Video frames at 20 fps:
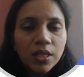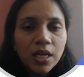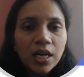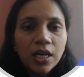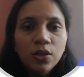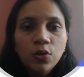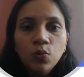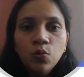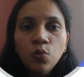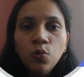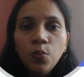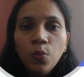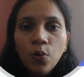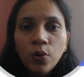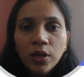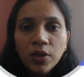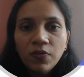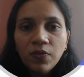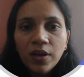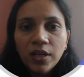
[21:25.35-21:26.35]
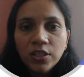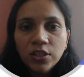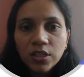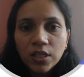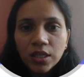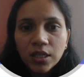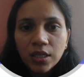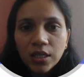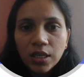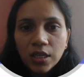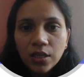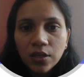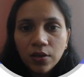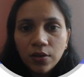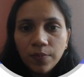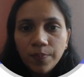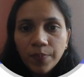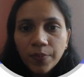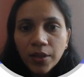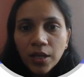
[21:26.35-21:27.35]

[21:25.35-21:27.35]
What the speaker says: There are two more events occurring here.